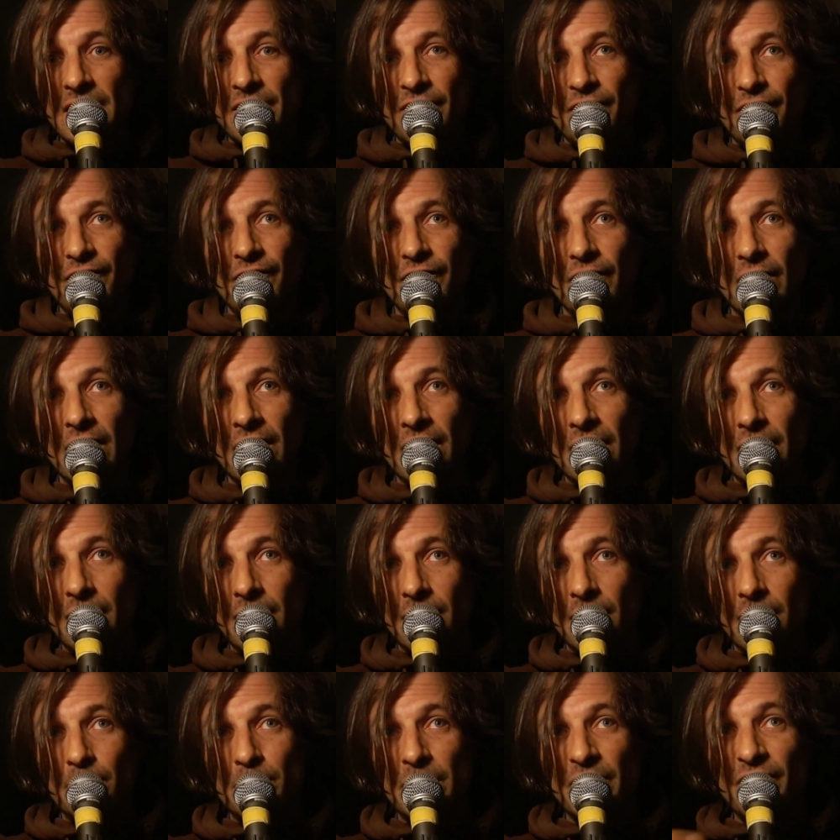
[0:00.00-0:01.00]
If
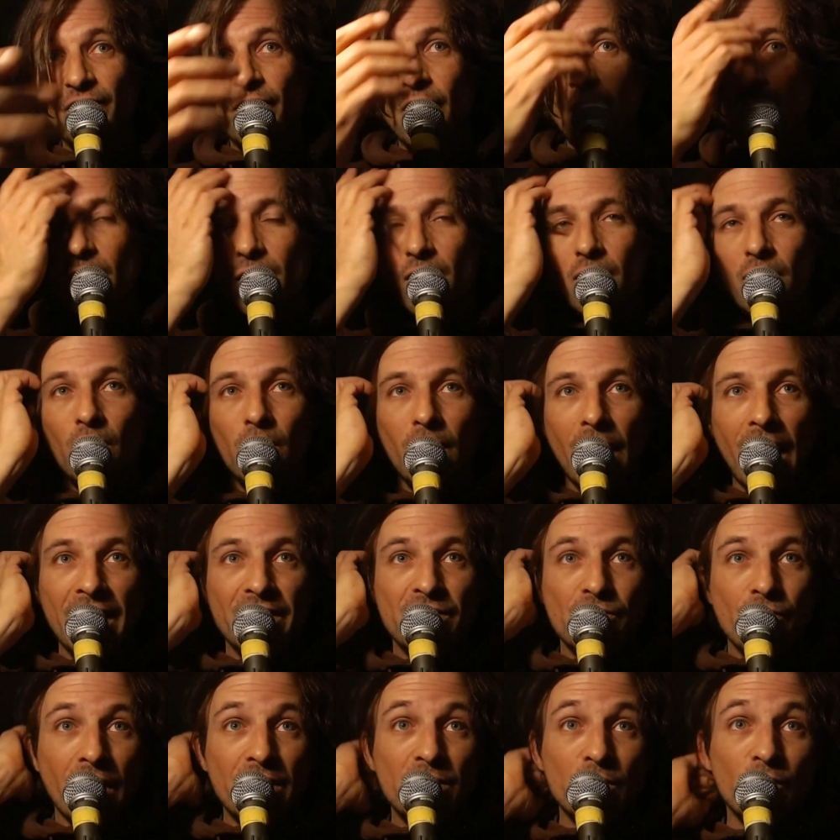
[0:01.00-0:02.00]
before I
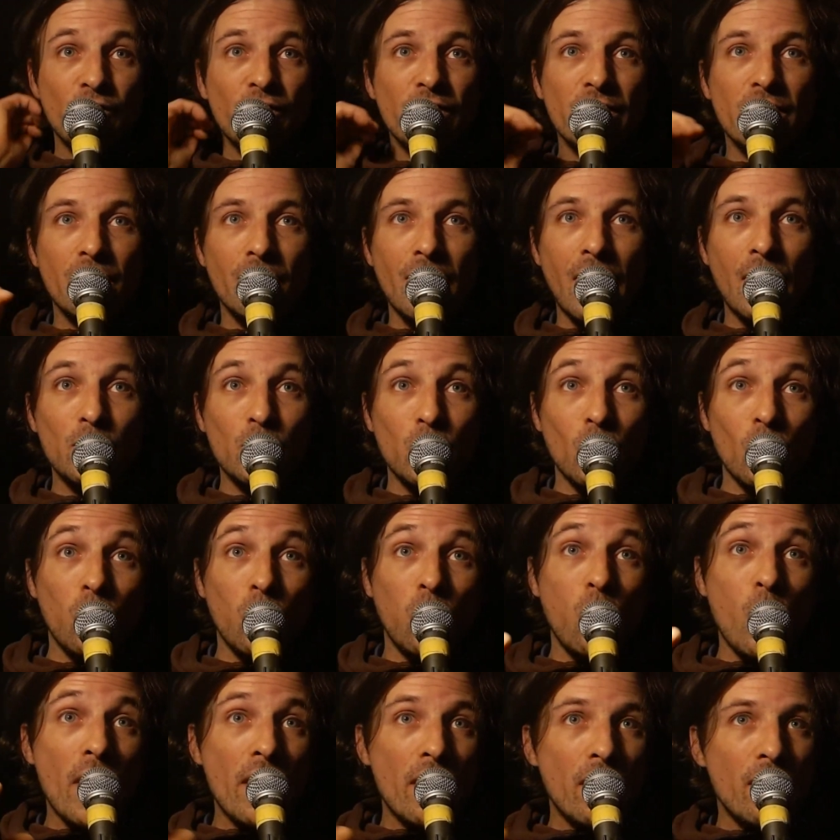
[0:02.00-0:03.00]
try to figure out
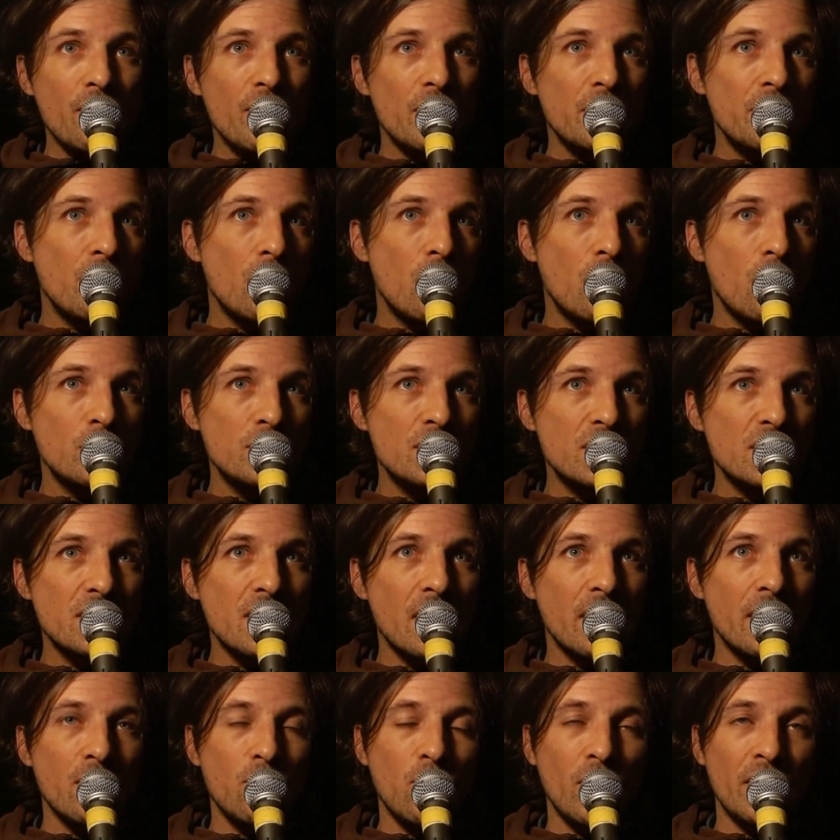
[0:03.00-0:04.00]
where are the notes
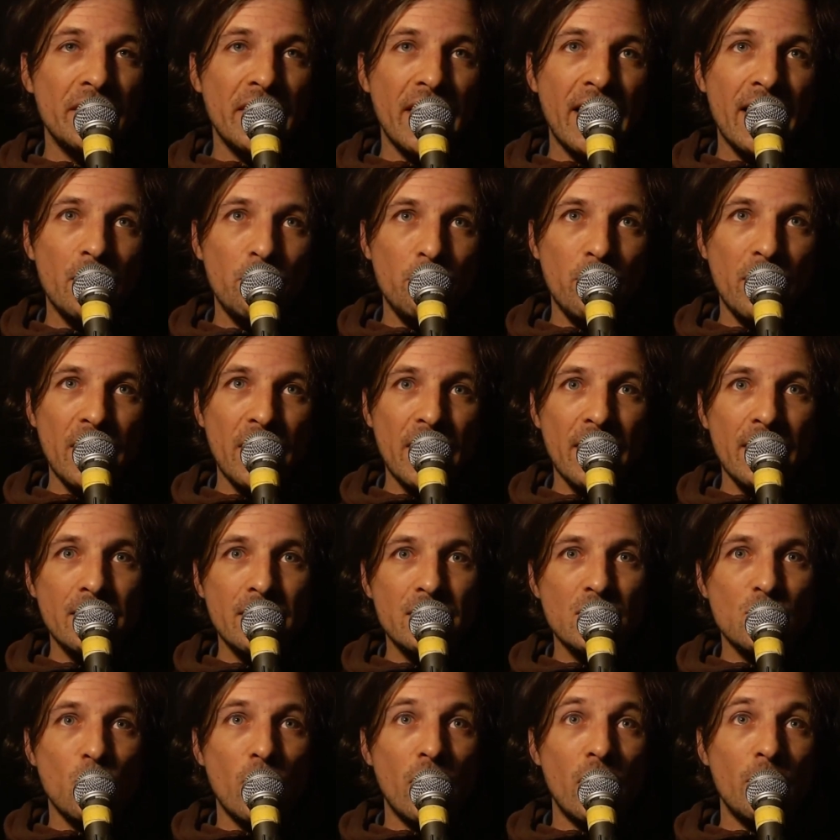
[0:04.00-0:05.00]
that I want to add
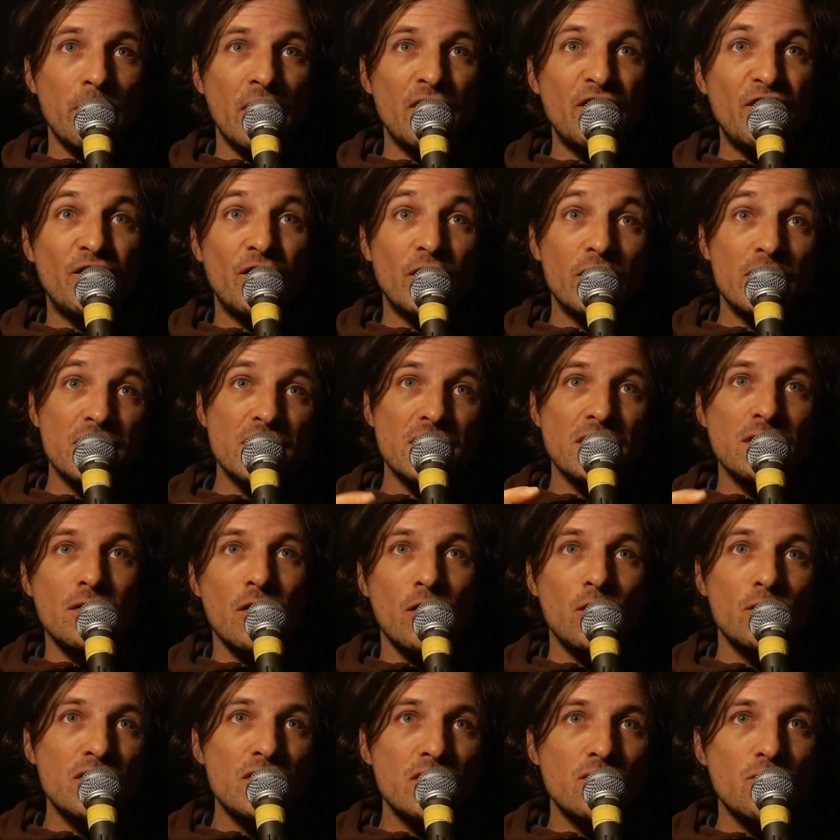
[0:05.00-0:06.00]
bass, where are my first
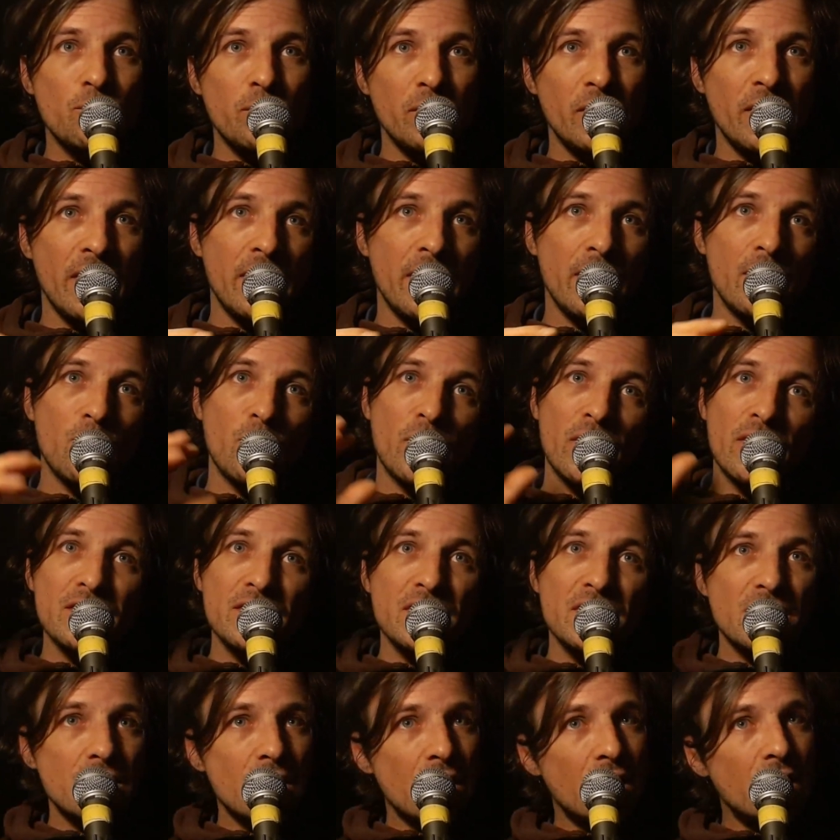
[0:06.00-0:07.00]
notes to play,
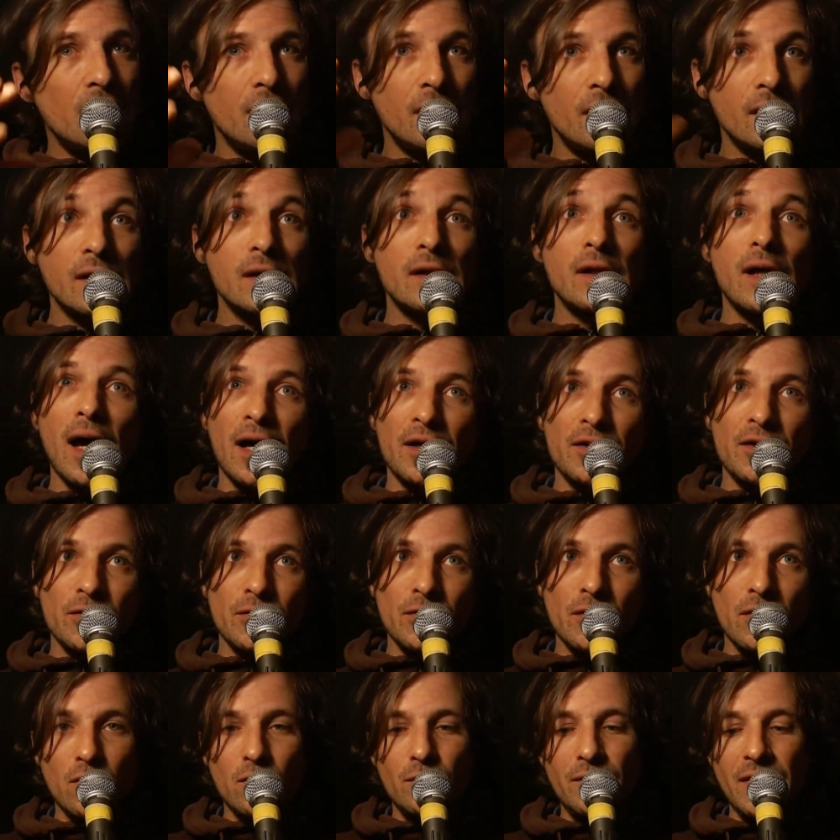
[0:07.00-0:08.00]
where's, I
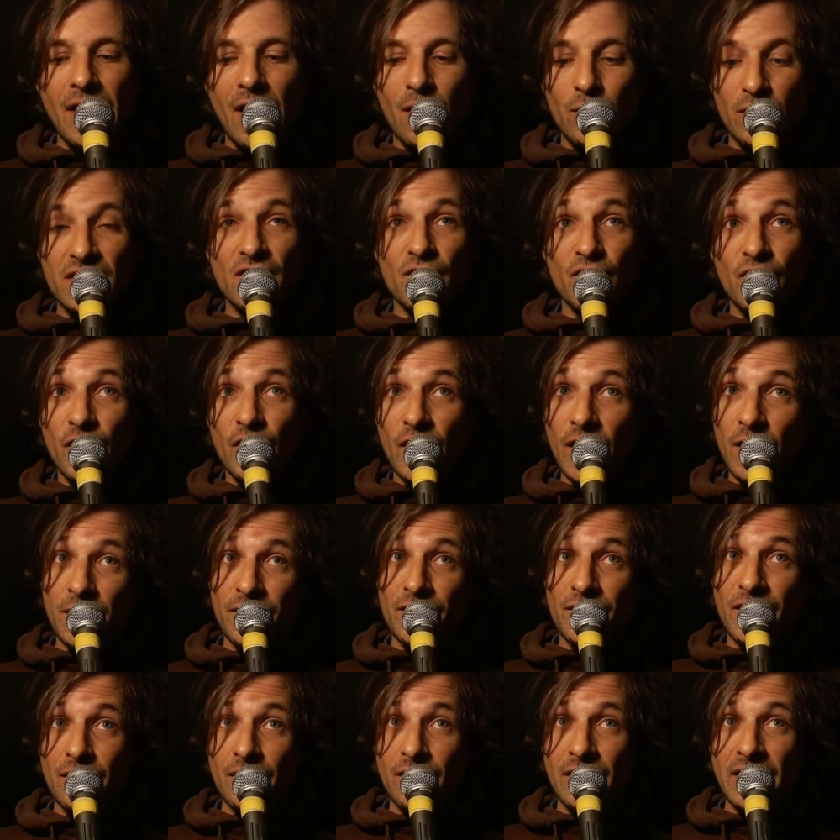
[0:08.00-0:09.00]
don't know. Now it's
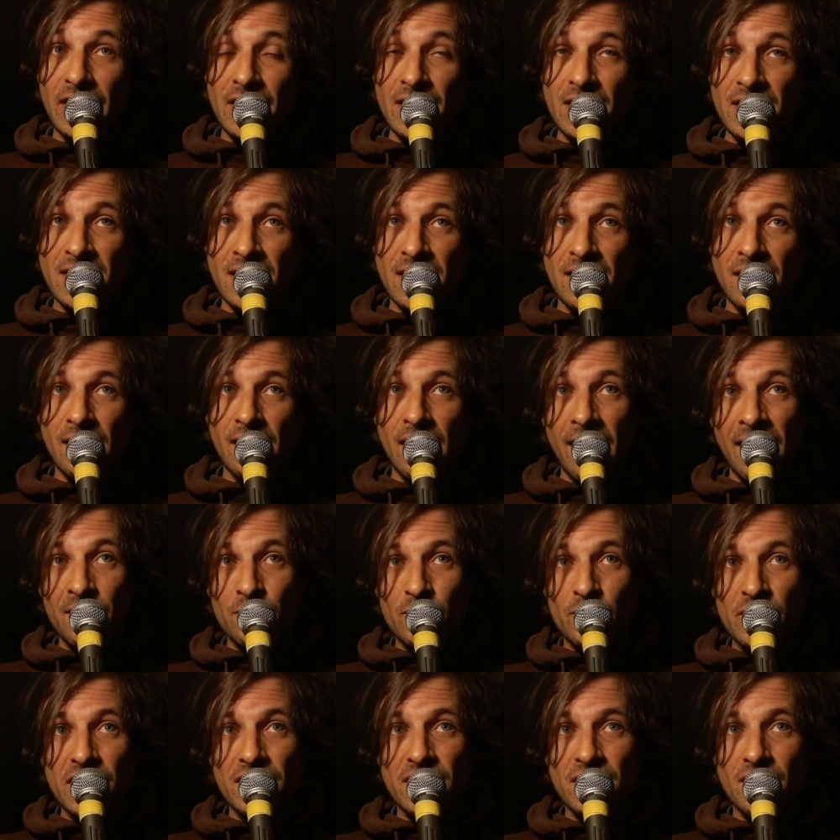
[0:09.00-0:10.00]
very easy,
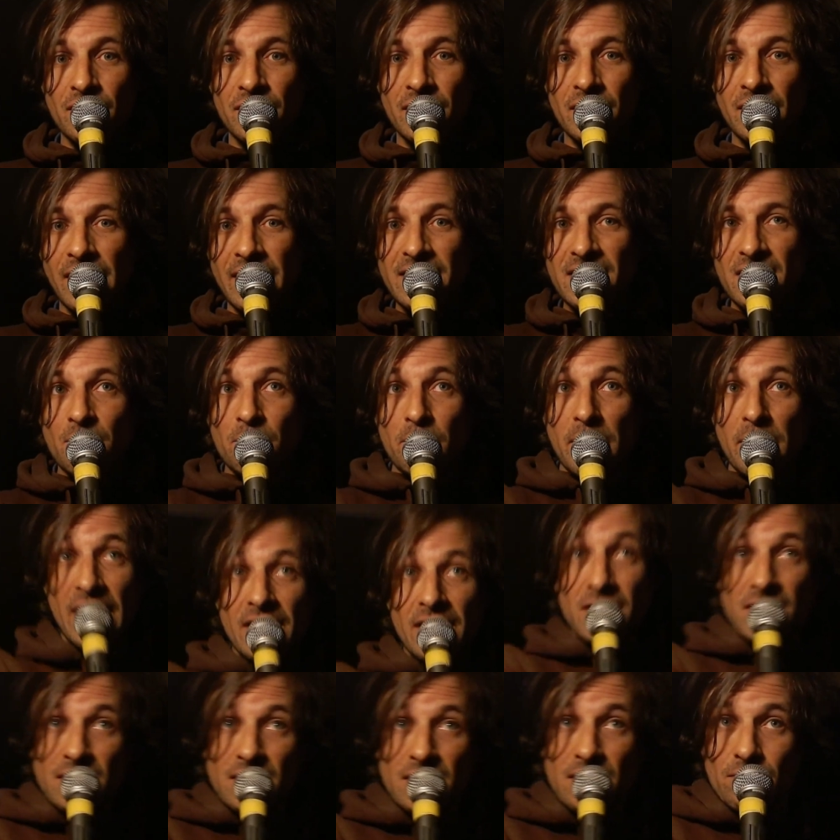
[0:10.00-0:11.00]
and we're just gonna lay some
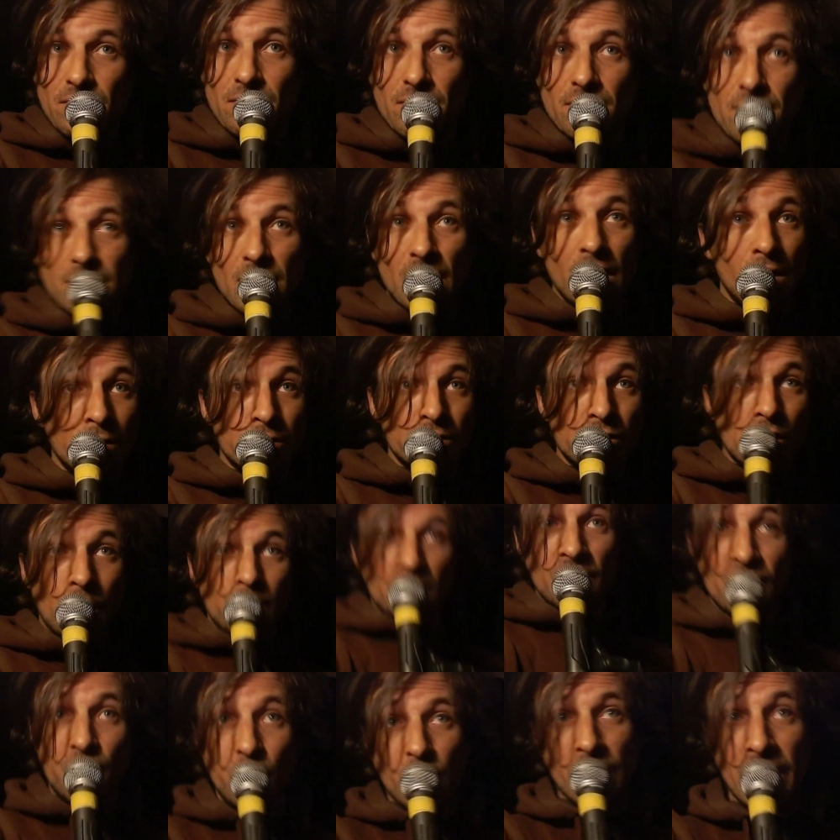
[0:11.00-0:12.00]
bass on
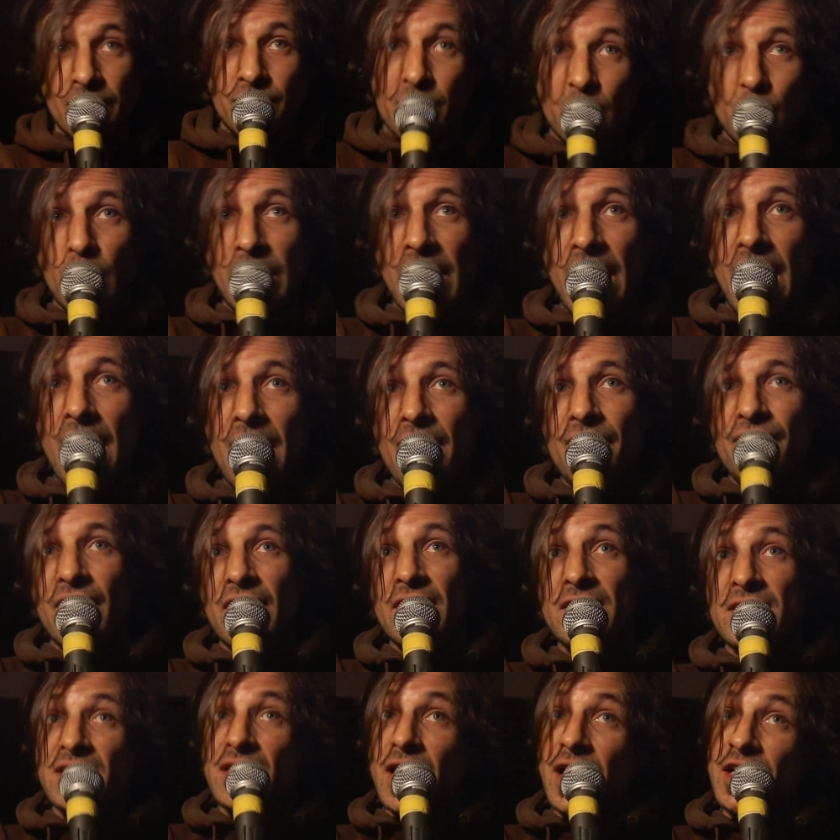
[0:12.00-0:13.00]
top of whatever we have
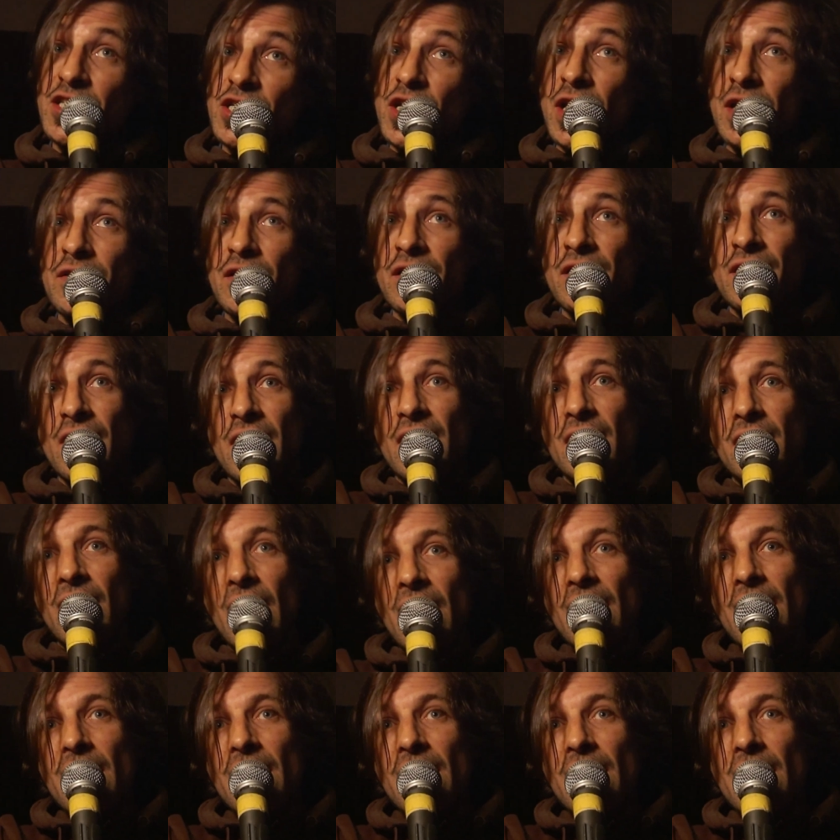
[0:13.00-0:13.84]
and sidechain the thing.